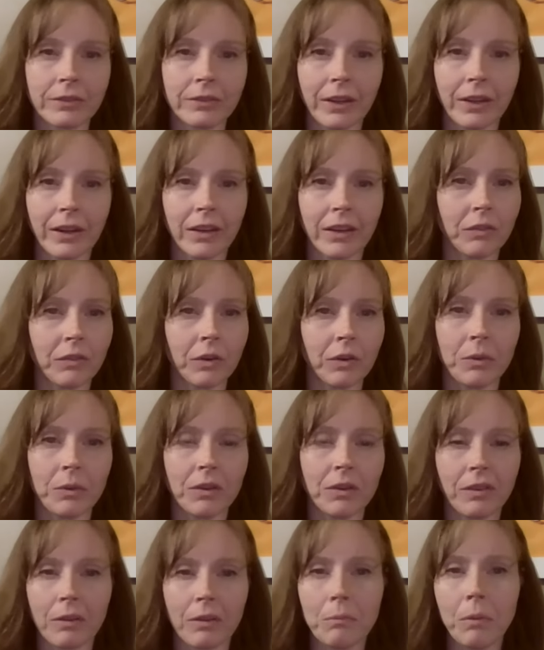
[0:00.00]
various
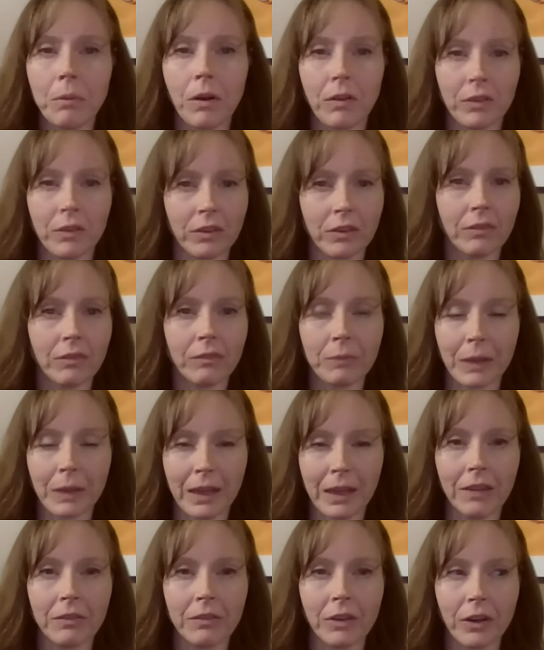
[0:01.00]
forms of compulsive
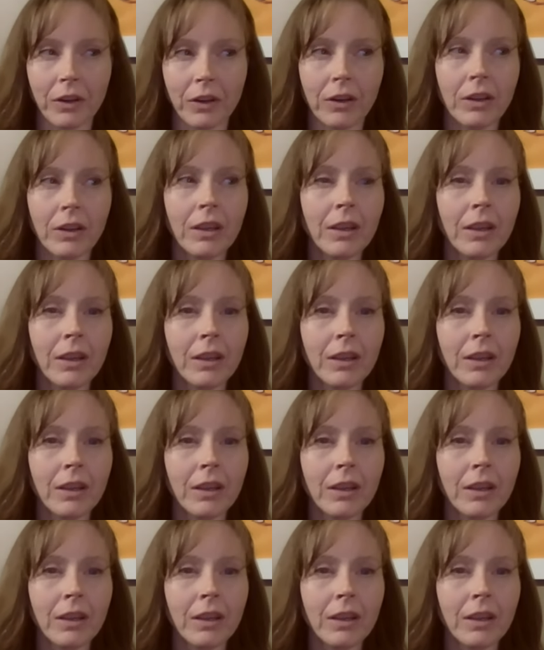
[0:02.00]
behavior.